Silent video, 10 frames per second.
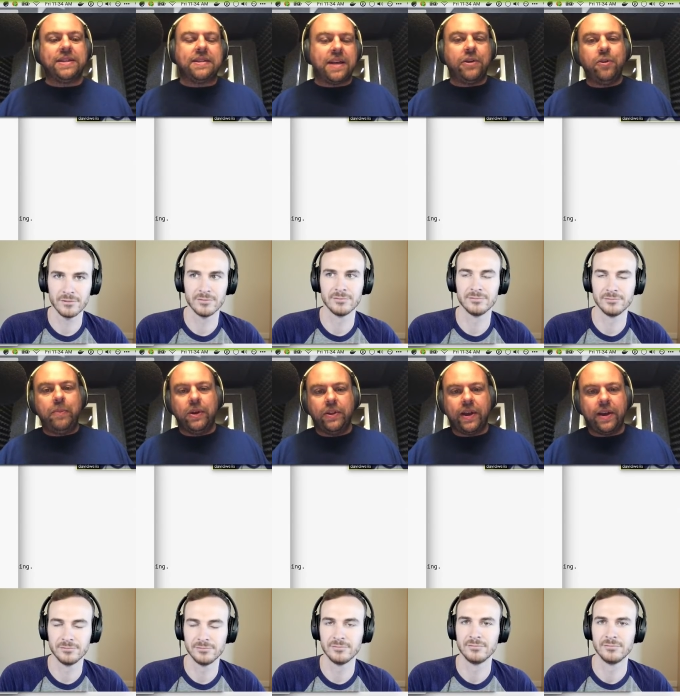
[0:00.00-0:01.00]
Speaker 1: is how you
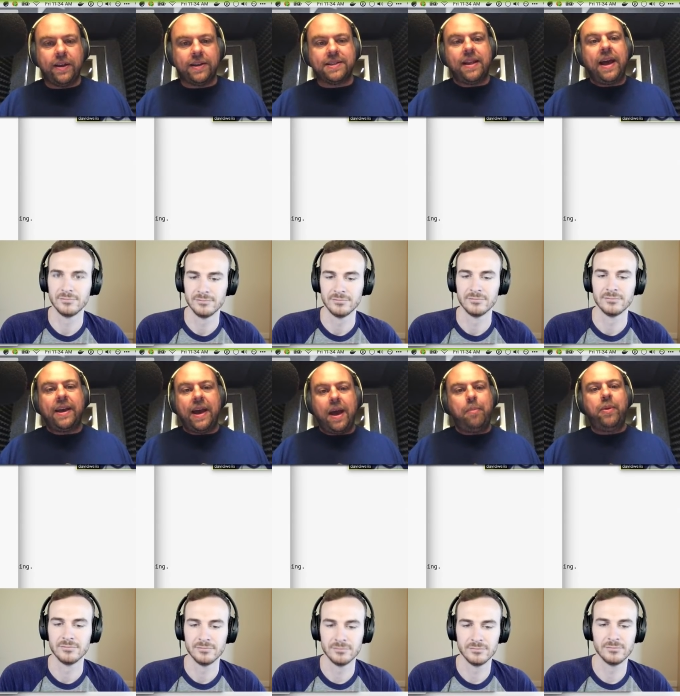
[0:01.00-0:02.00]
build a, a Slack
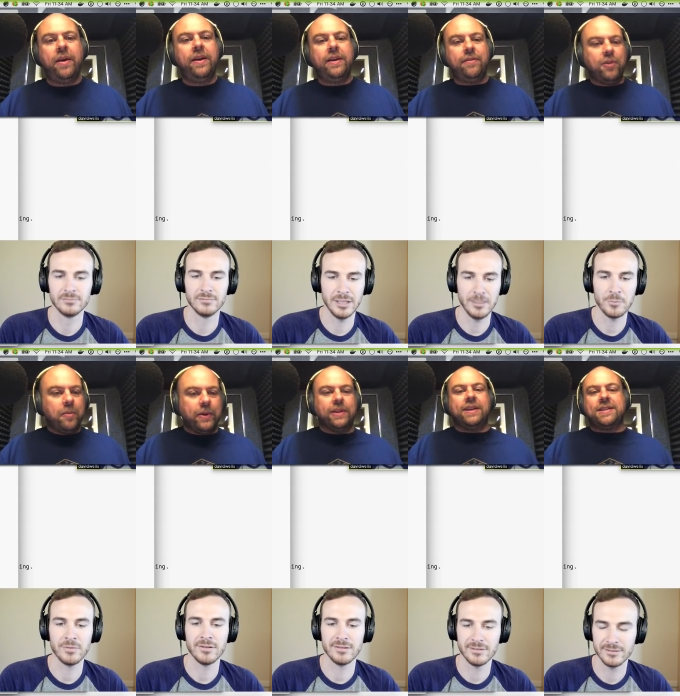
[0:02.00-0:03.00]
app. Yeah. If you're
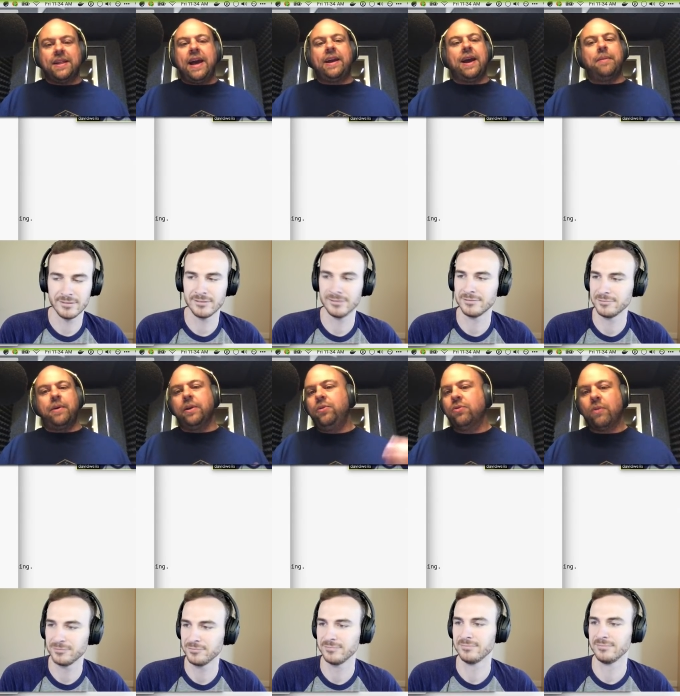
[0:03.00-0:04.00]
building a Slack app,
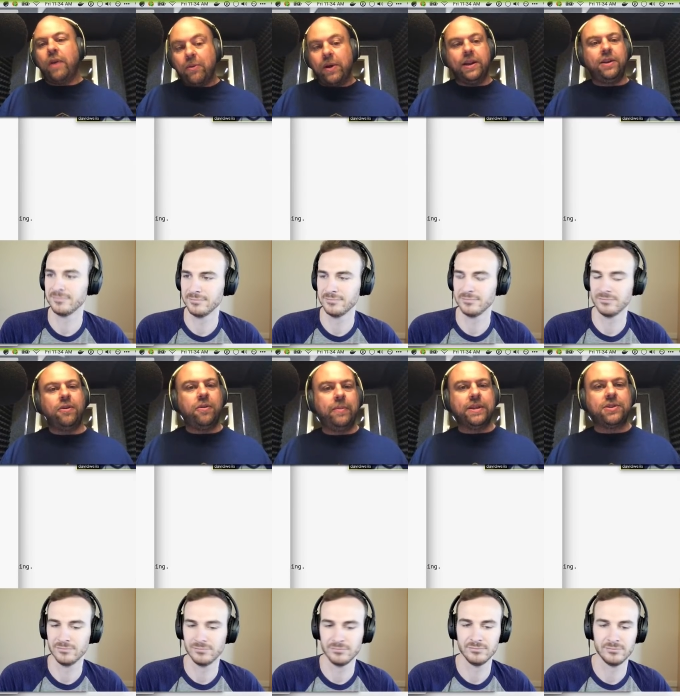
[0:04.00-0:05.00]
a great way to do it
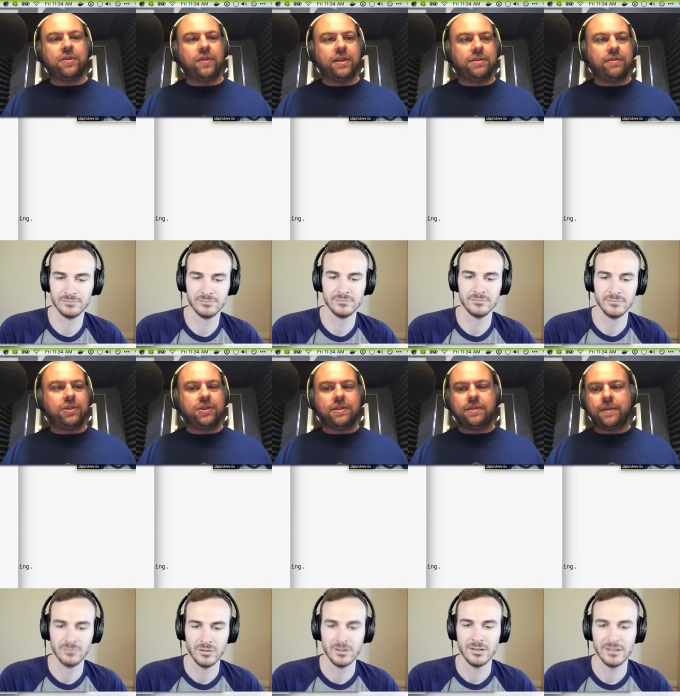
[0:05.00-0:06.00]
would be a serverless
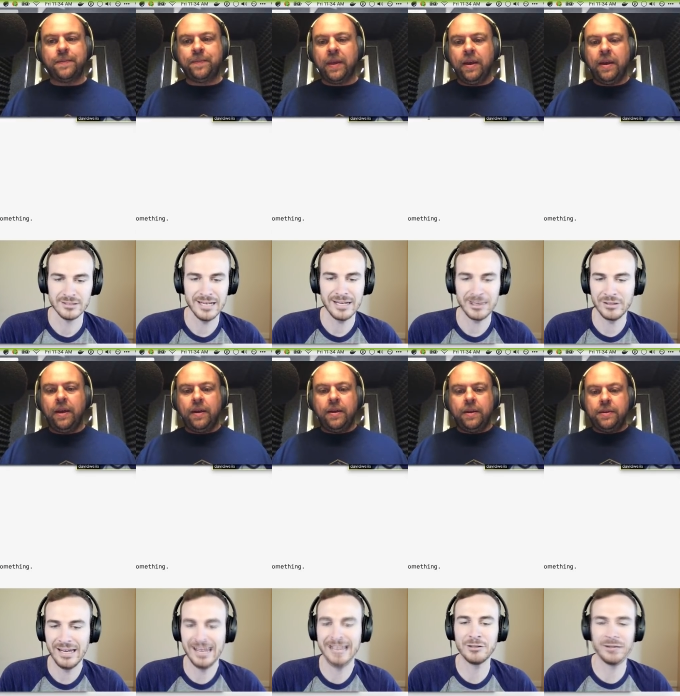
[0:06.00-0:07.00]
function.
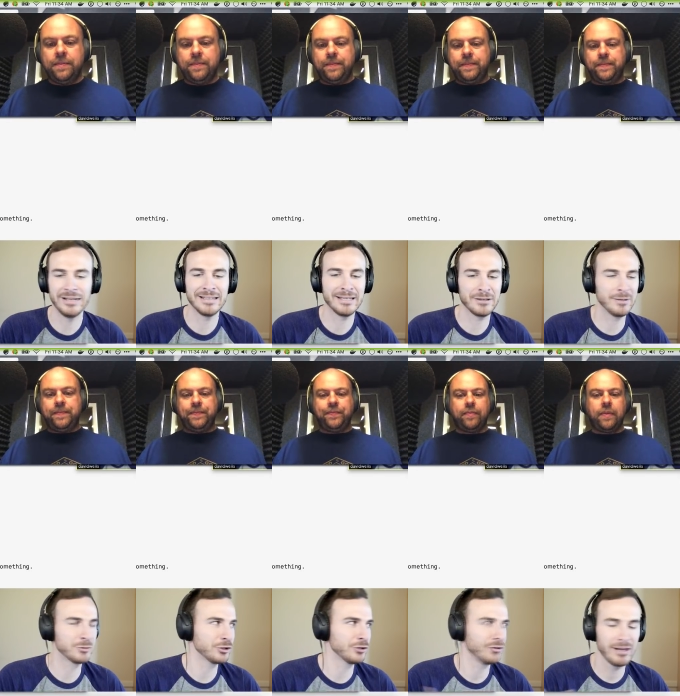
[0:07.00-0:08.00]
Speaker 2: Exactly, and and like I'm
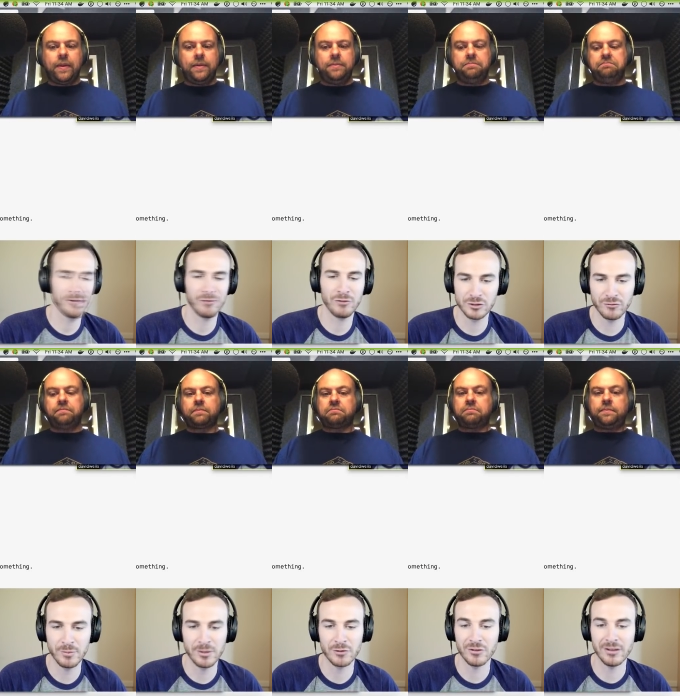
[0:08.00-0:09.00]
sure a lot of folks are
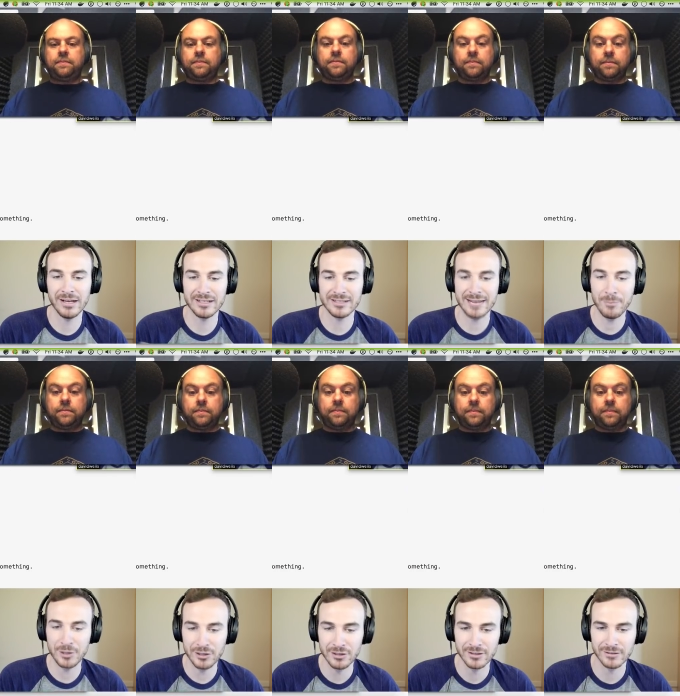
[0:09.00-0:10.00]
familiar with uh,
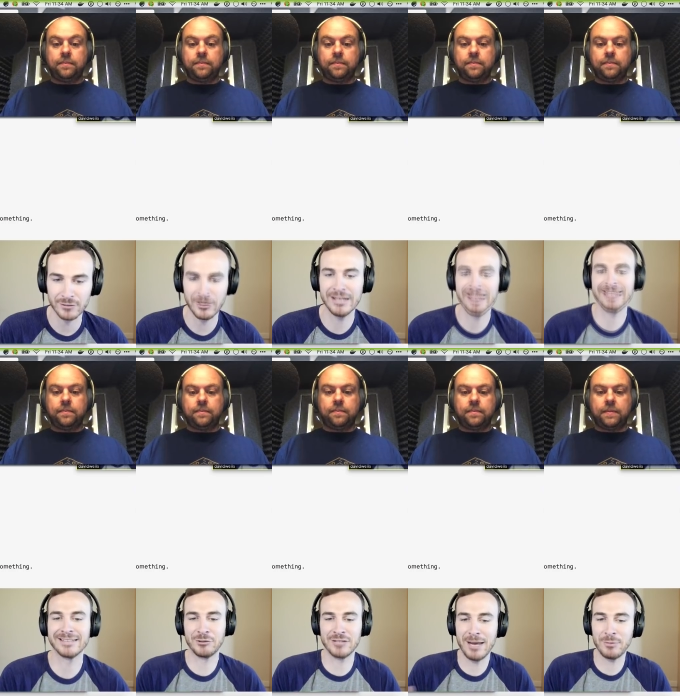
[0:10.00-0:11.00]
Zapier, right?
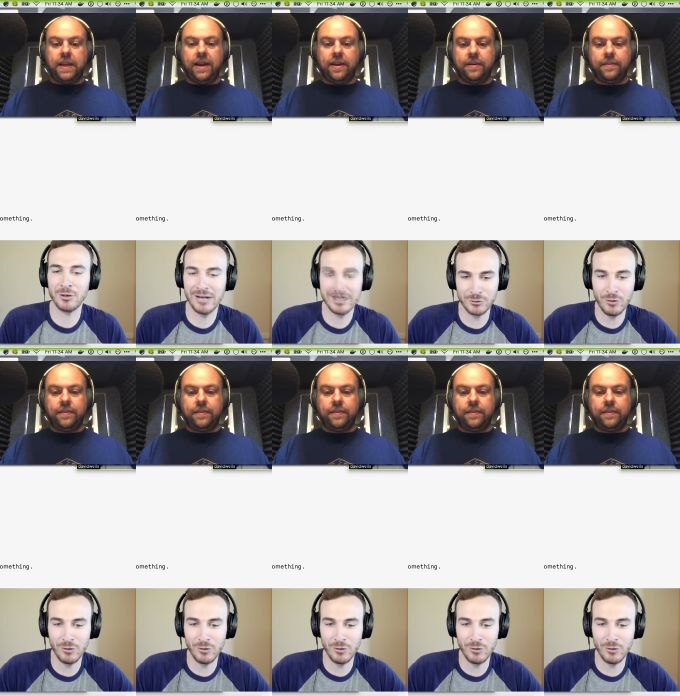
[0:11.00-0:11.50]
So Zapier has a